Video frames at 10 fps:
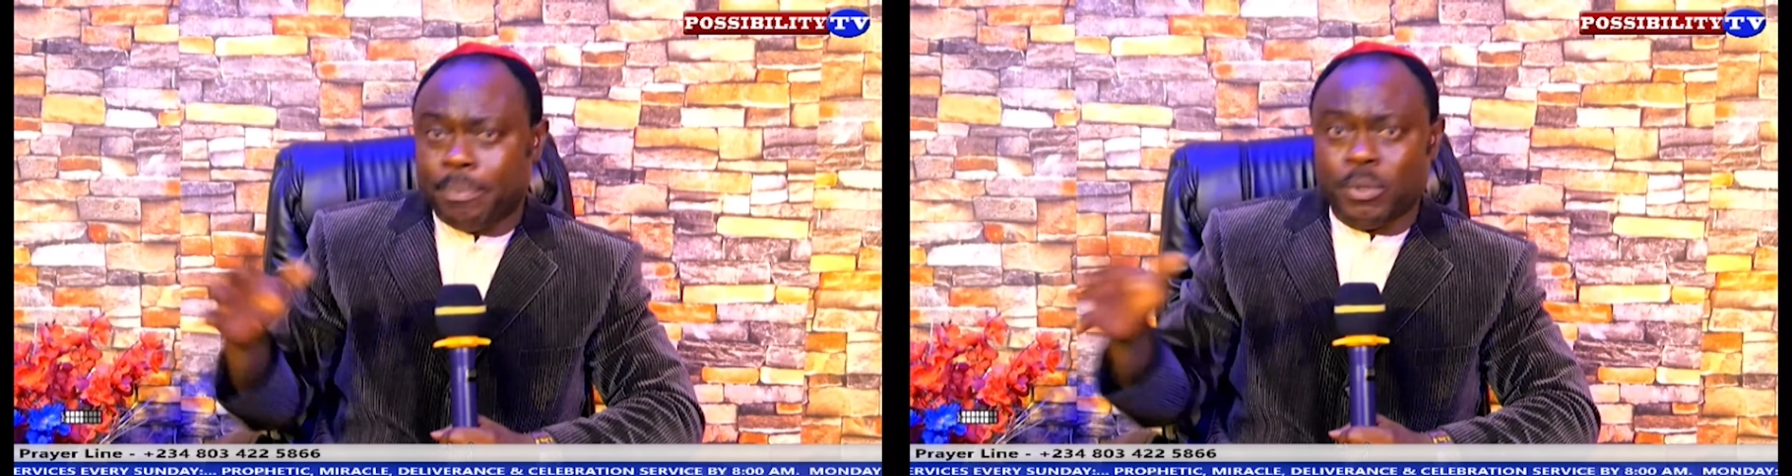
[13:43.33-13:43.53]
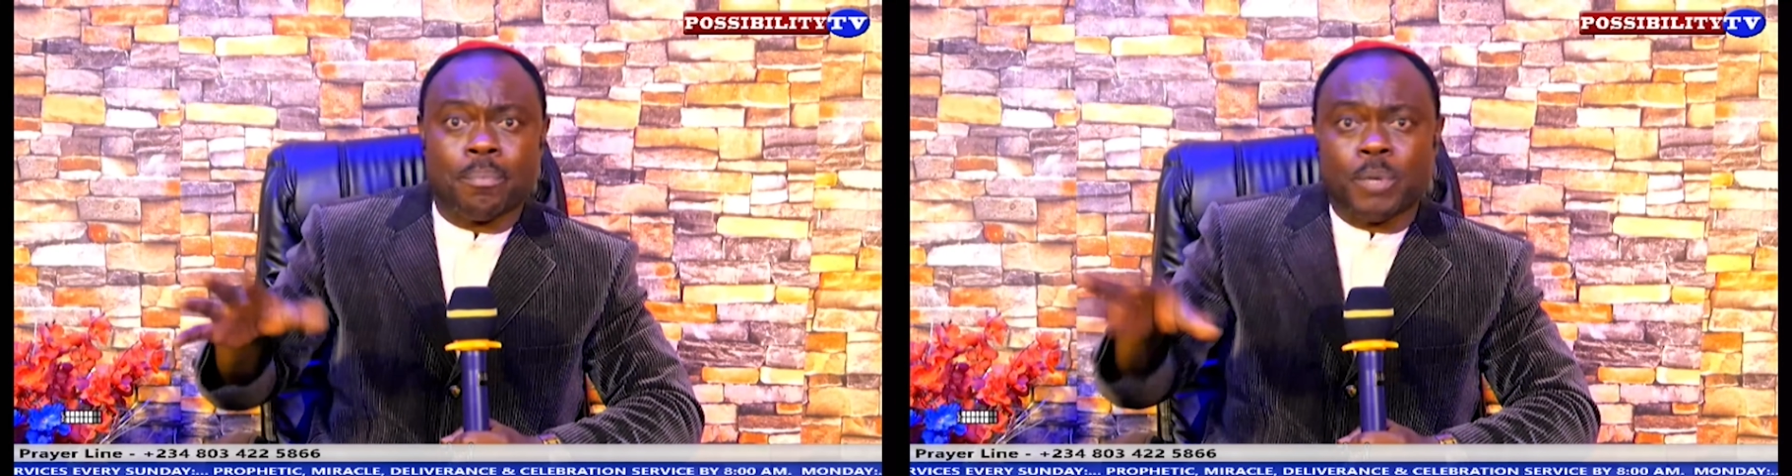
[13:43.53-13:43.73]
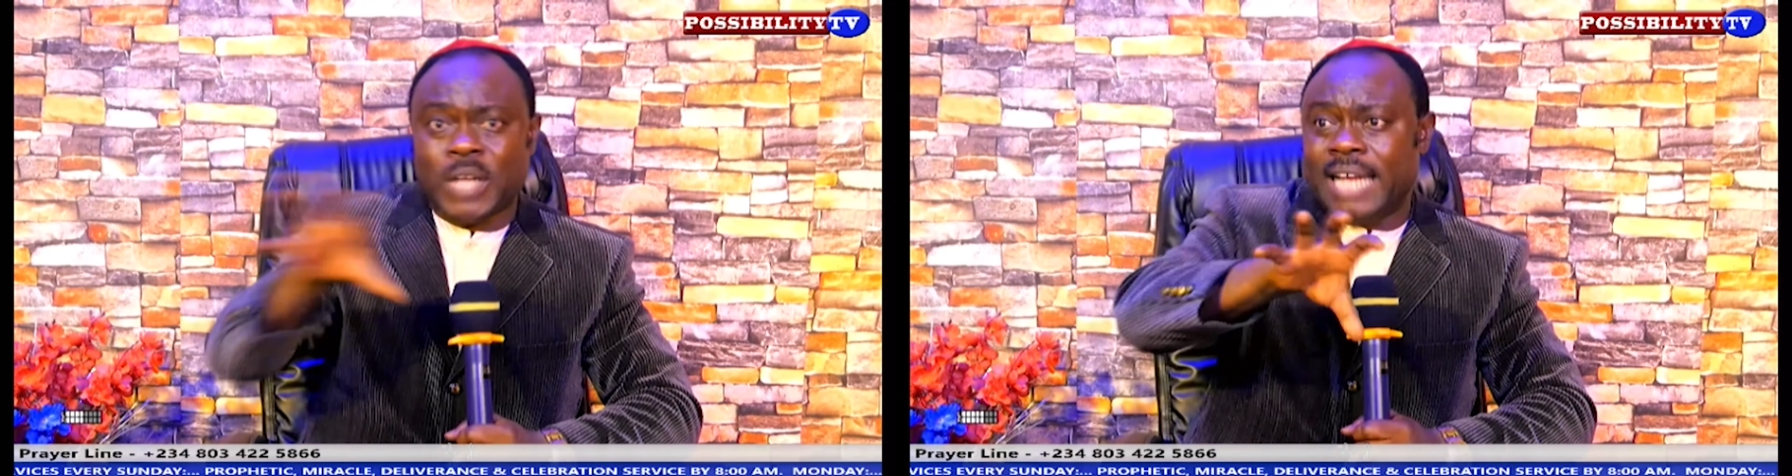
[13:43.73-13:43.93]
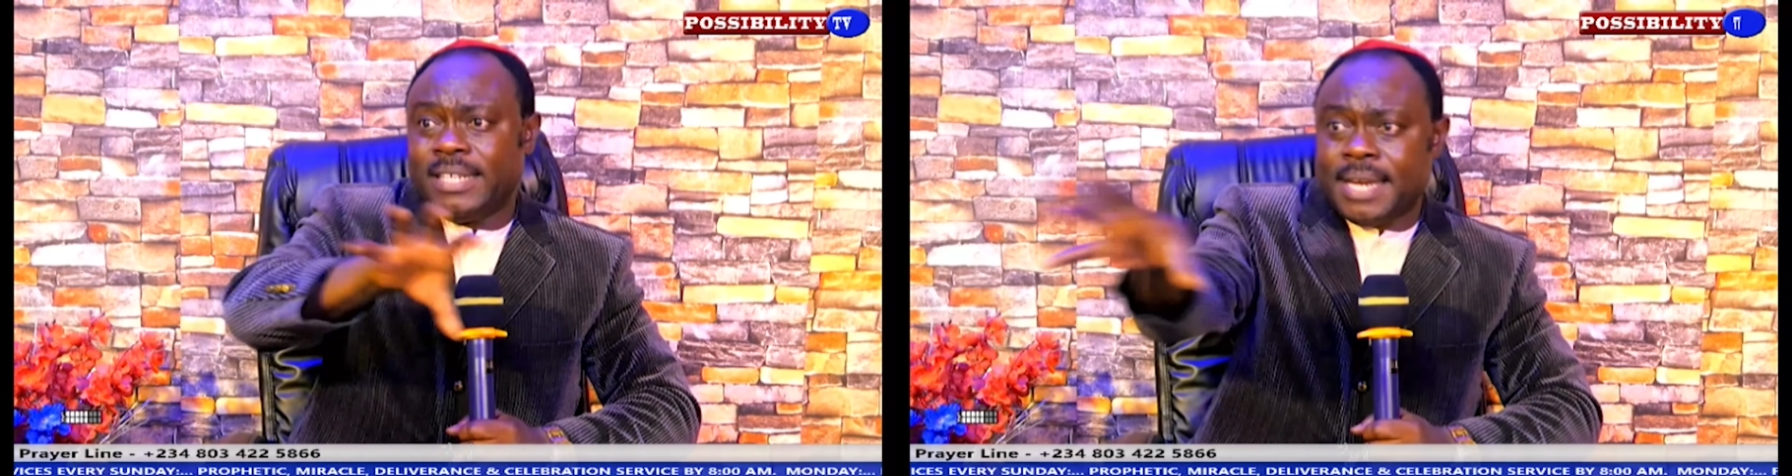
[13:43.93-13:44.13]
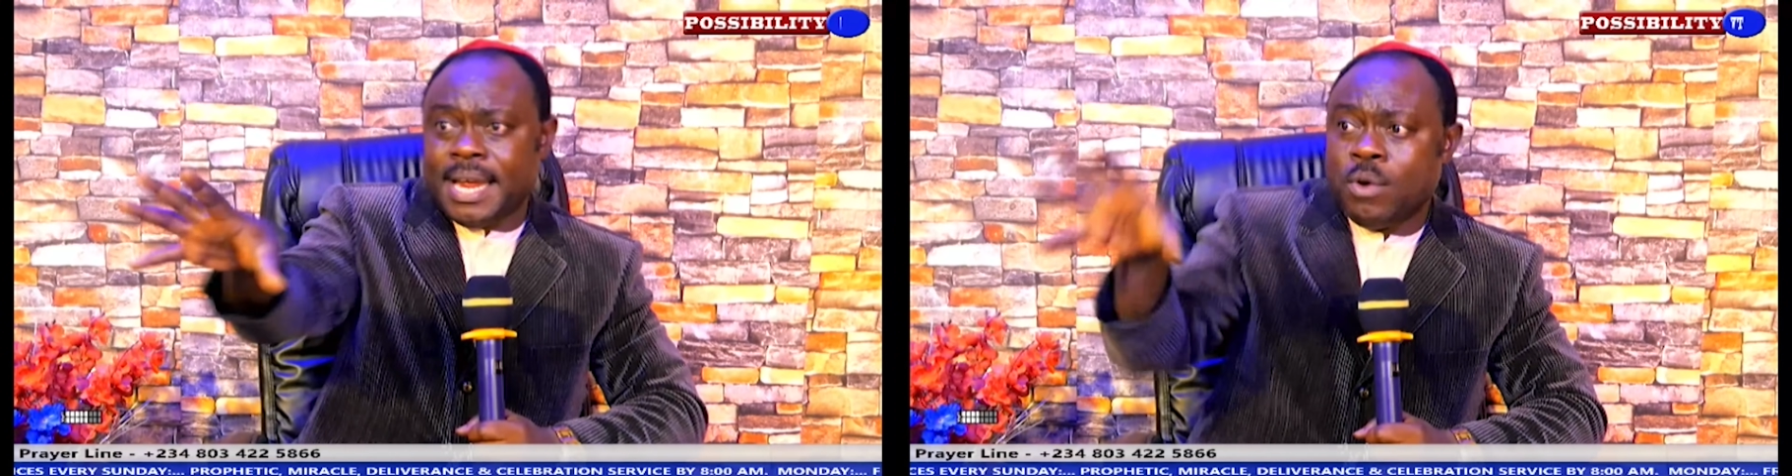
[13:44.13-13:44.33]
but I see
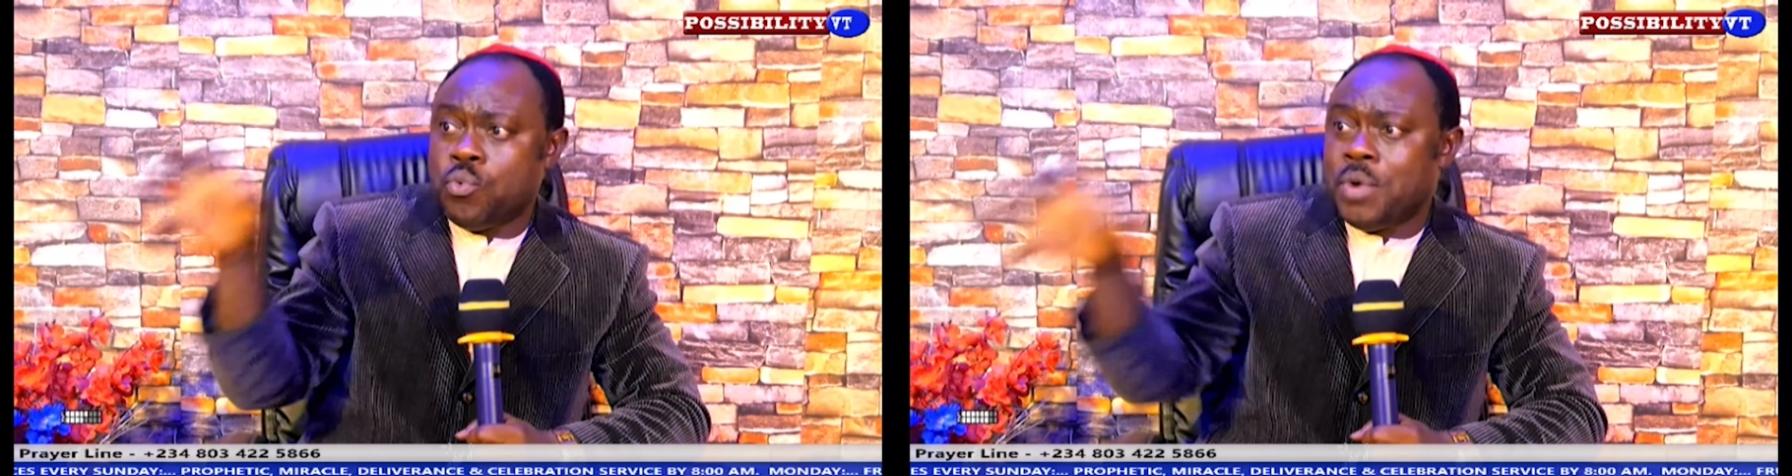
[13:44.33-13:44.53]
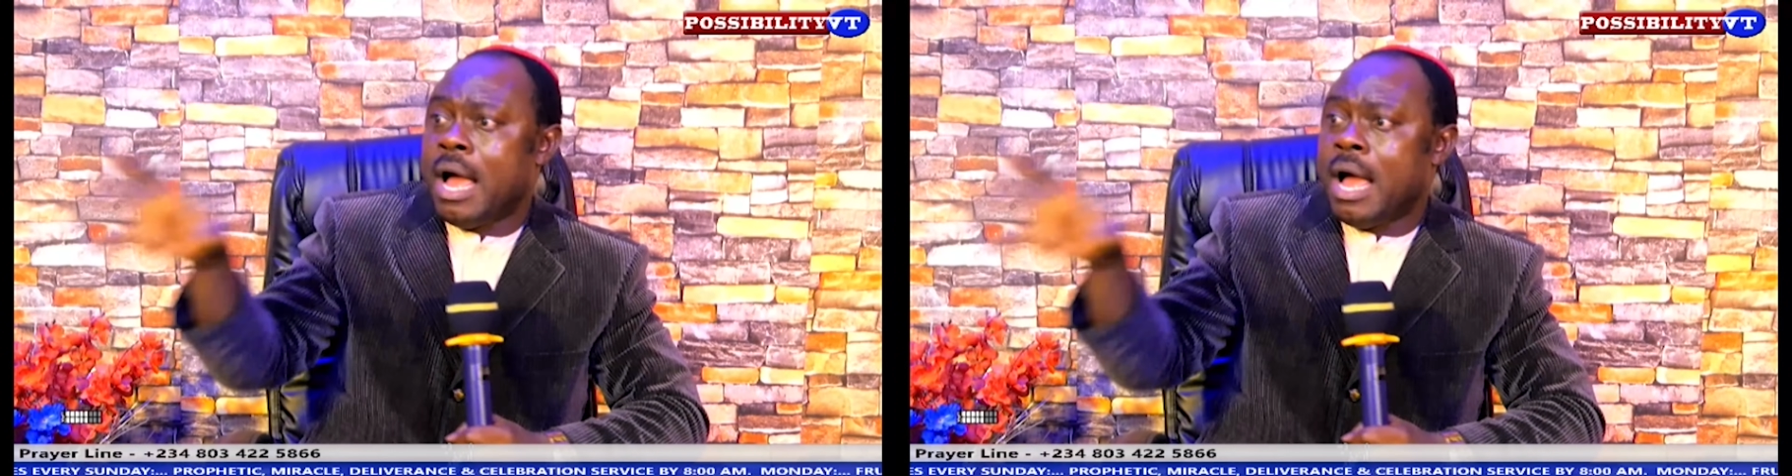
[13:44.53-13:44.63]
we are